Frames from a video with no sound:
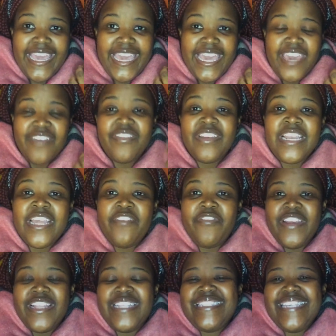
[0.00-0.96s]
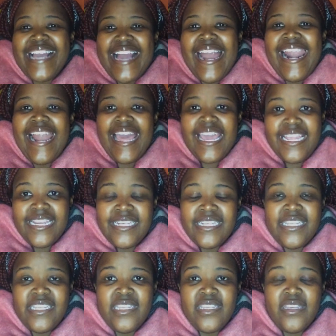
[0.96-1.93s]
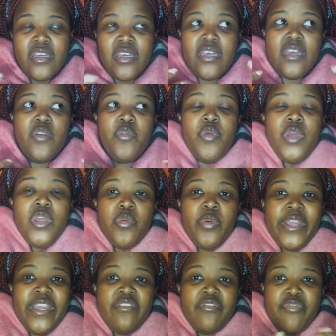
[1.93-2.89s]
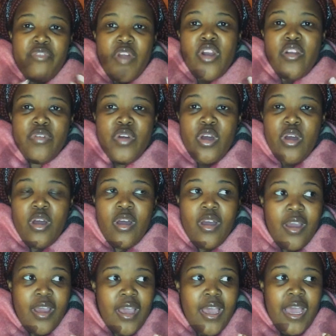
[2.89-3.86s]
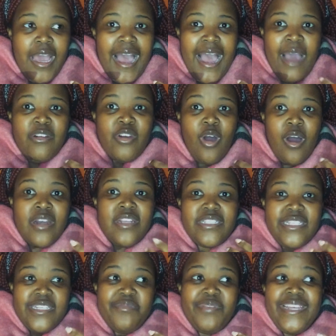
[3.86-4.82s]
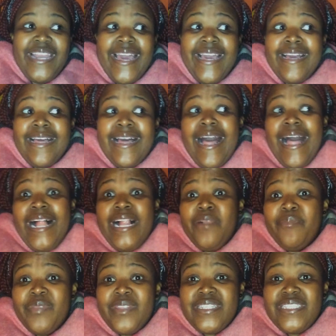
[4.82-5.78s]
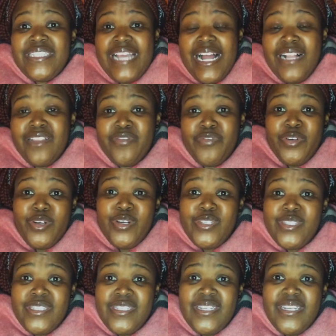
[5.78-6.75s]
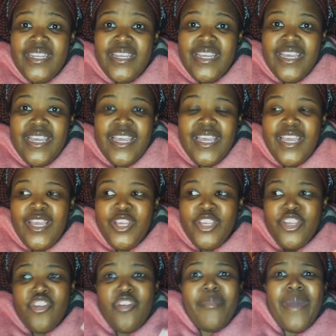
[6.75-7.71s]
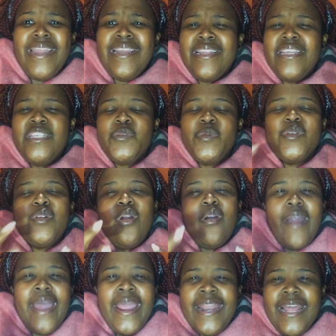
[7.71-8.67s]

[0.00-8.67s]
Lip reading: even if, let's say, Kalaini, we were in front of her, I would honestly be like, help this child first. You know, my niece was all right